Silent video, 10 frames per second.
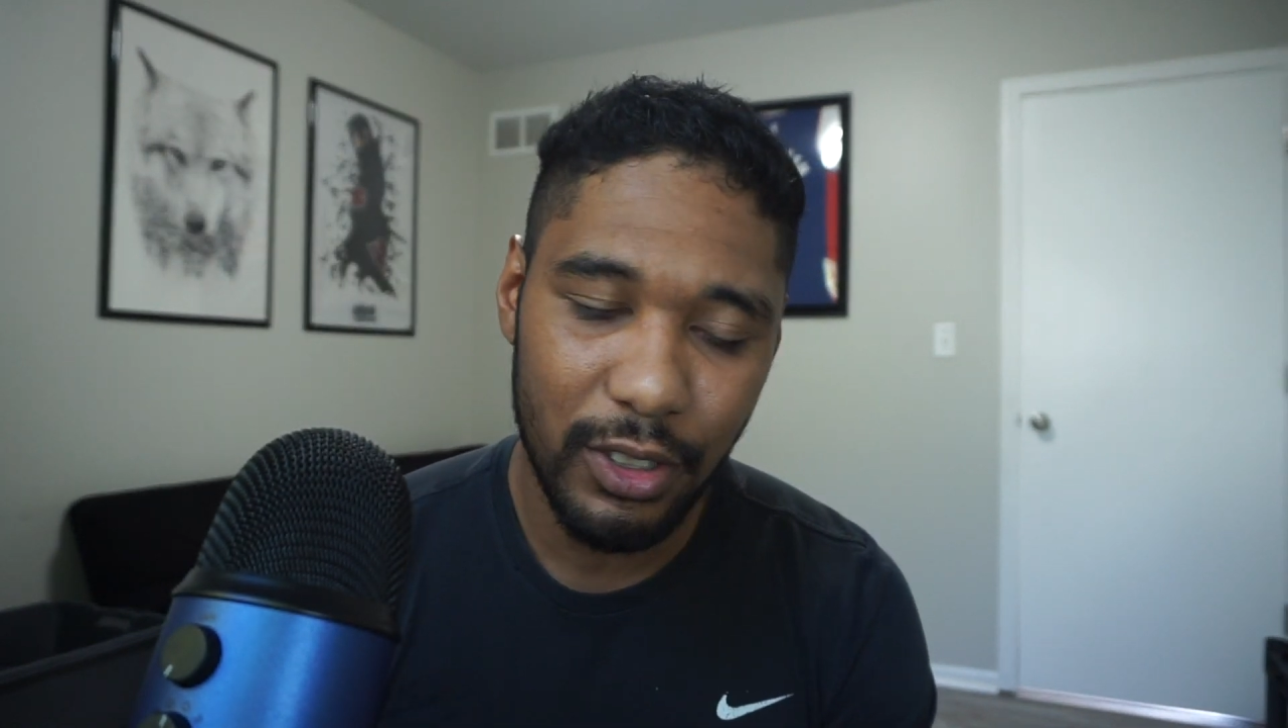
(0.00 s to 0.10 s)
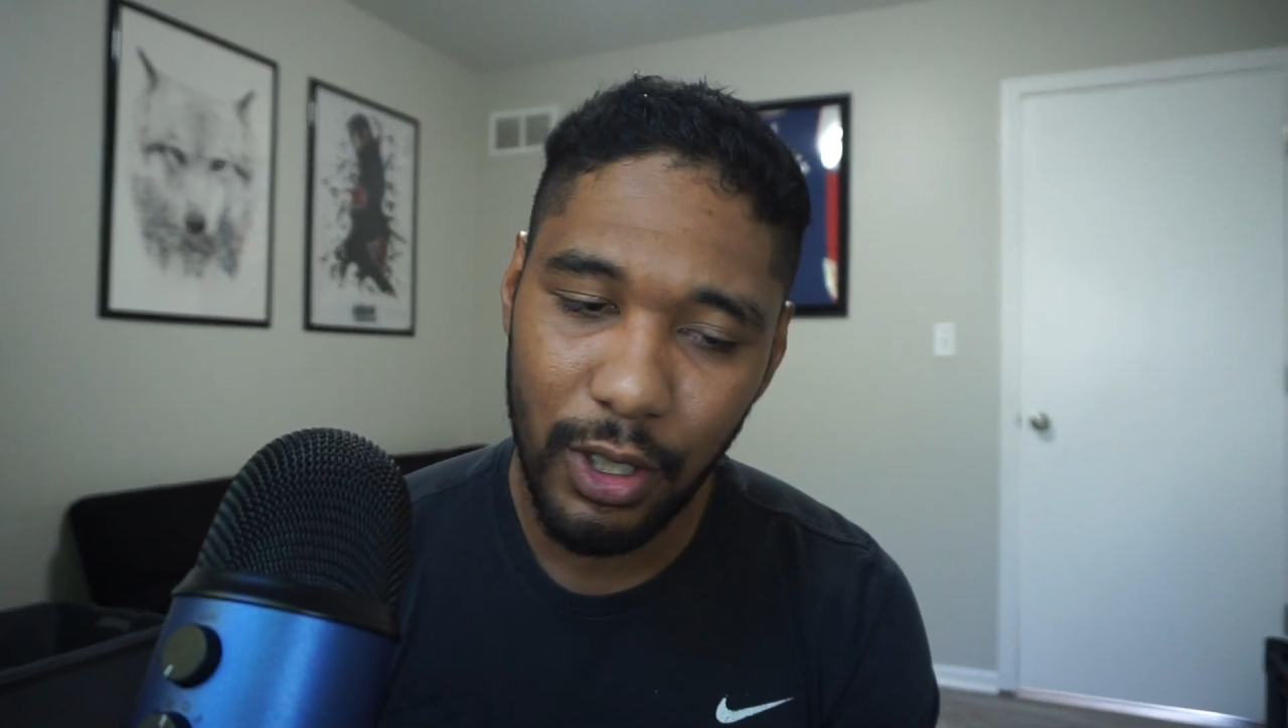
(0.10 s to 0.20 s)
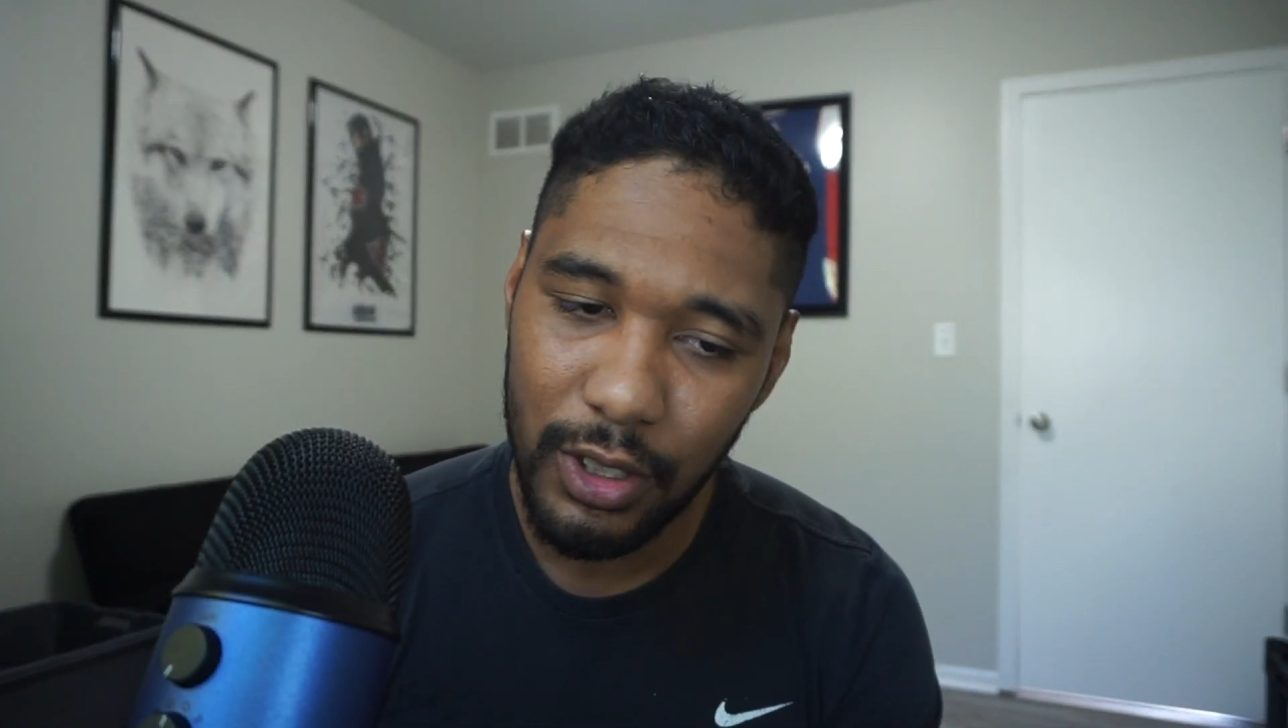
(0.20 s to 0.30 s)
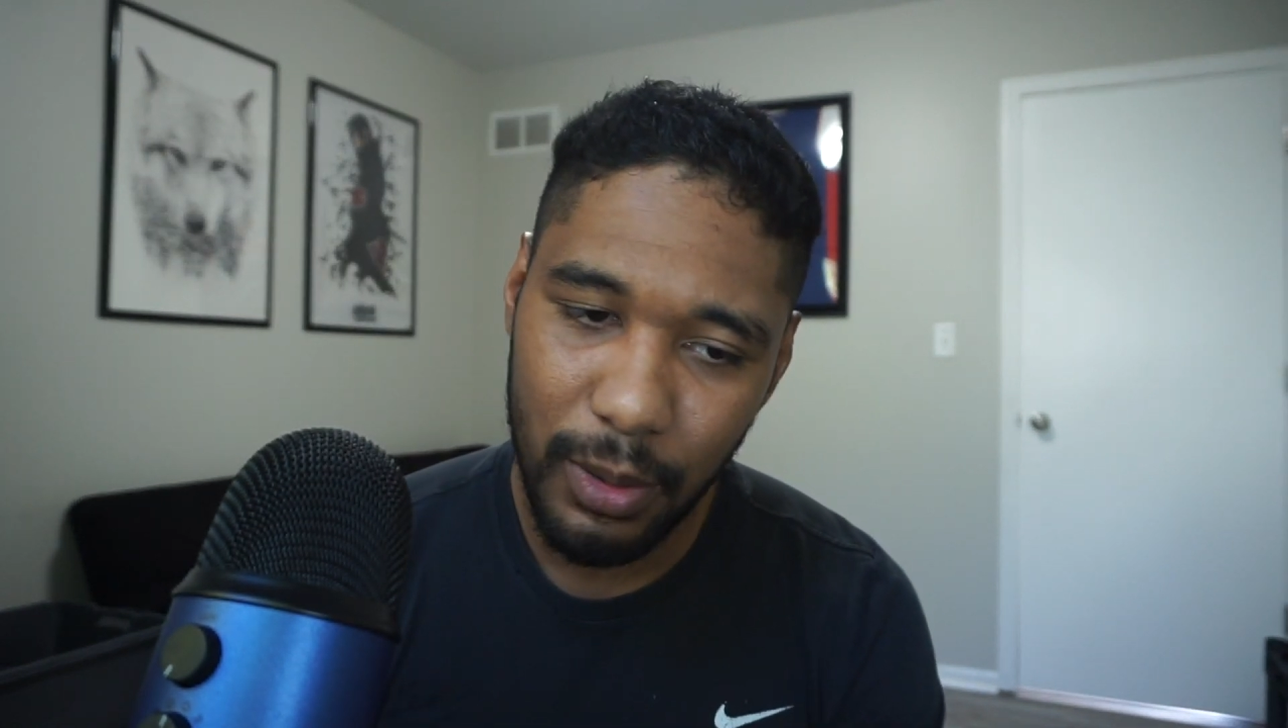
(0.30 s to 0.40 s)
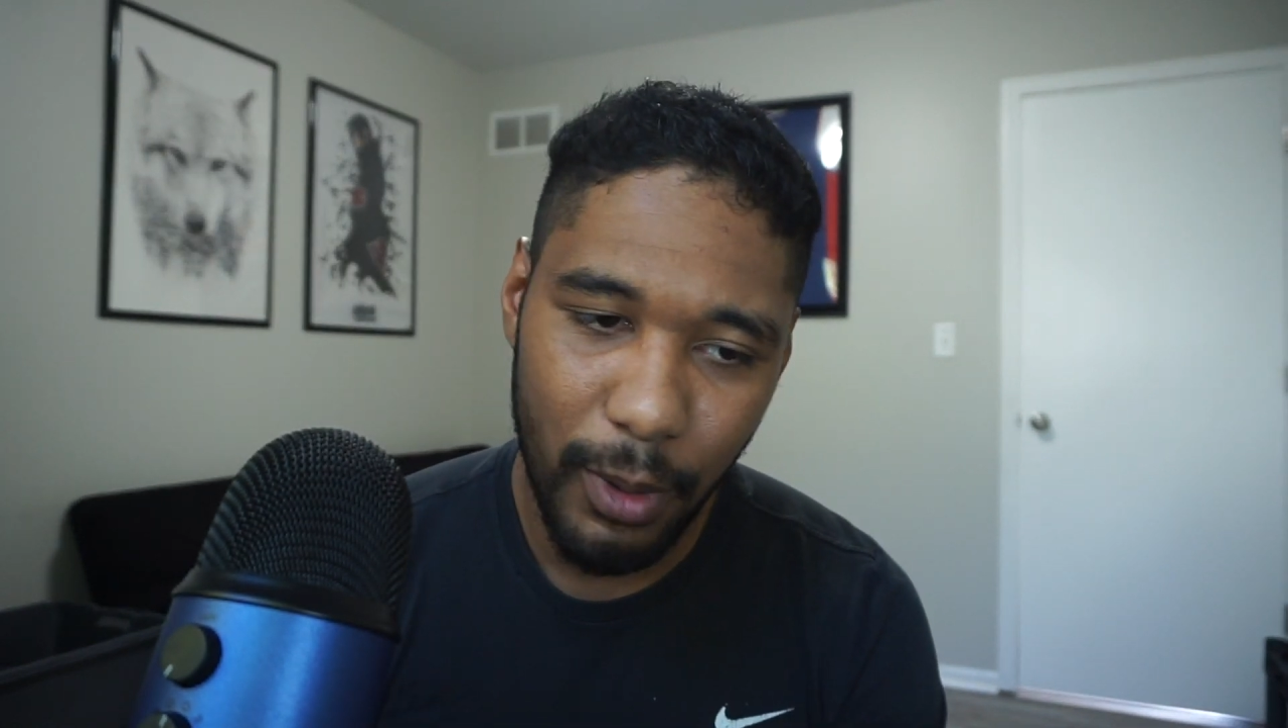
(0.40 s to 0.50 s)

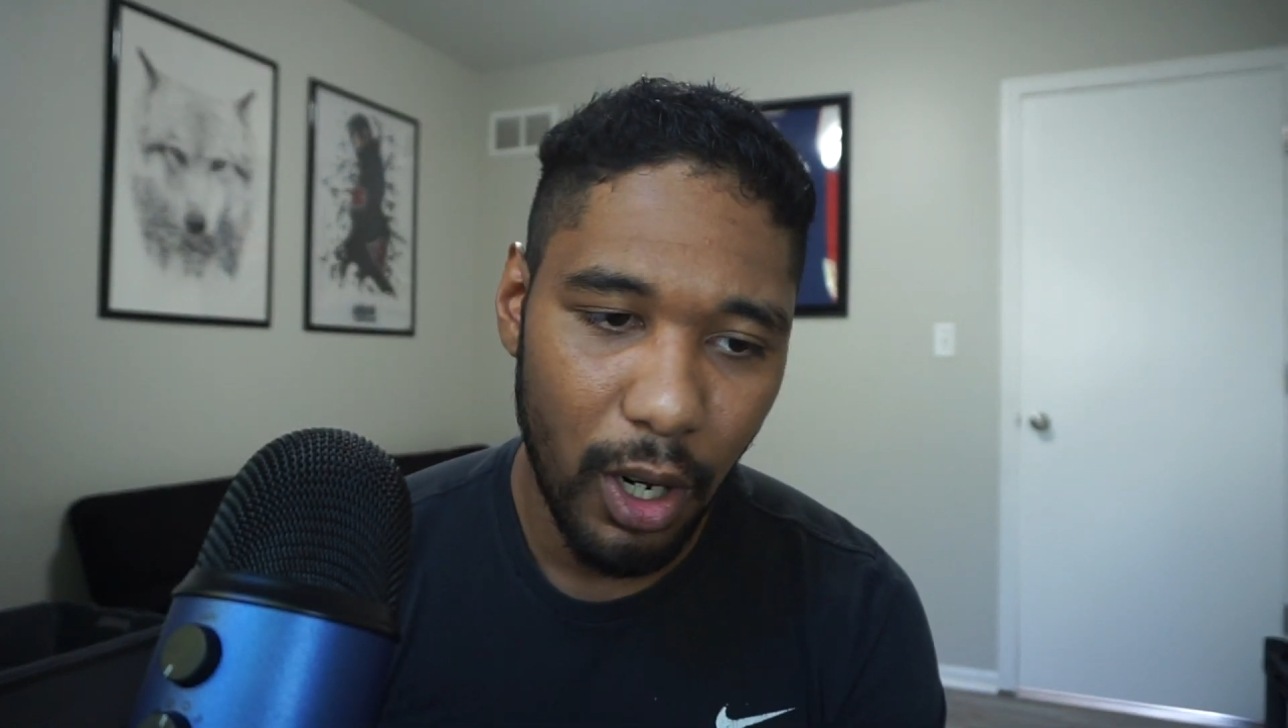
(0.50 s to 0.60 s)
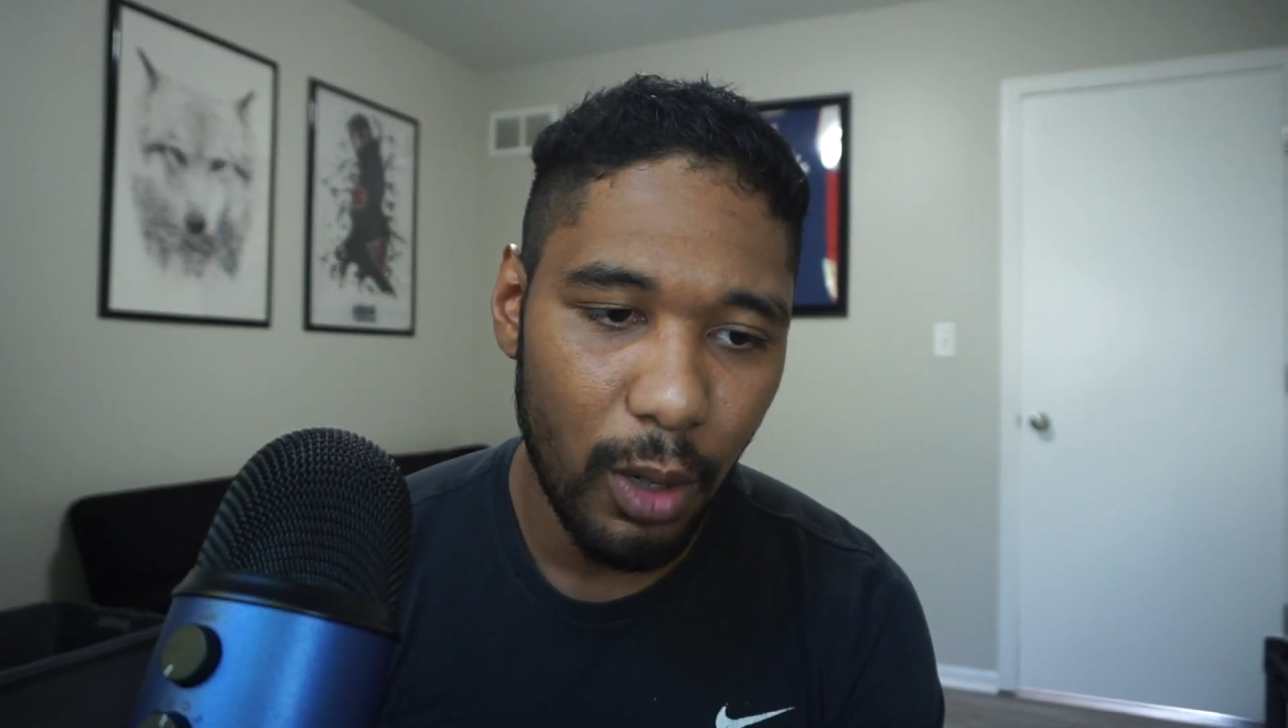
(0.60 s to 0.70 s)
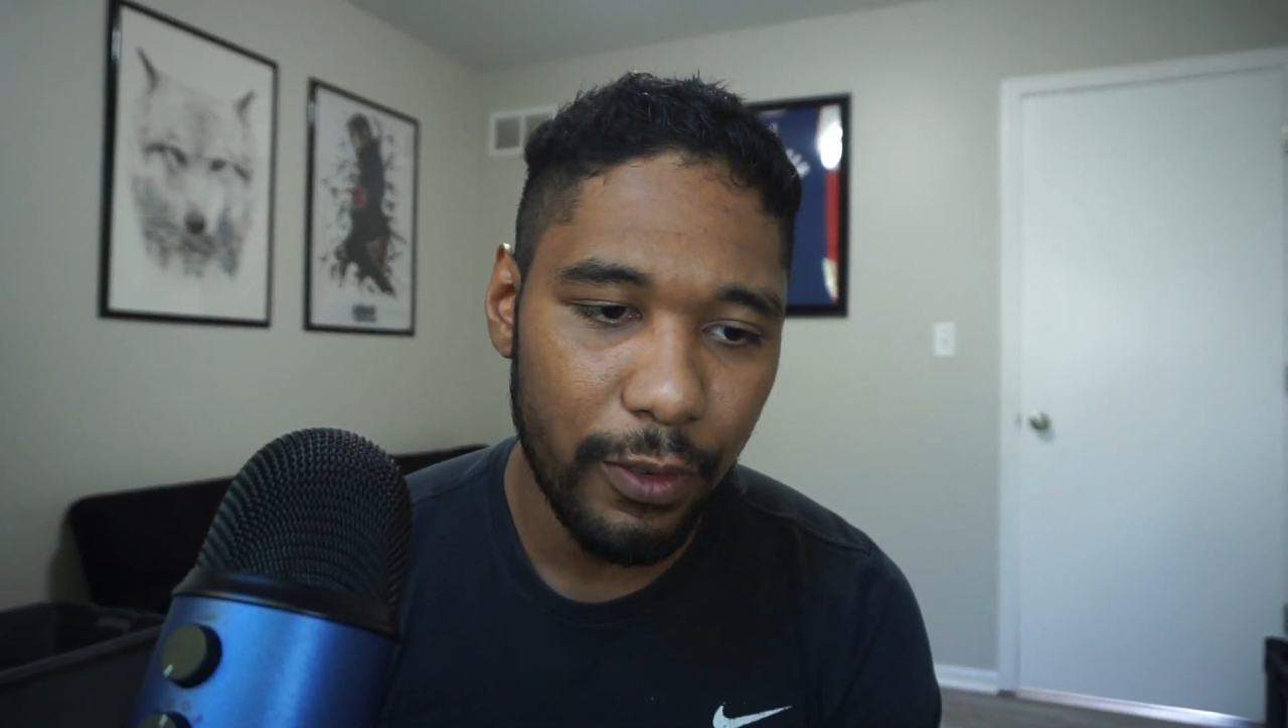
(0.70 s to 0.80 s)
starts tomorrow.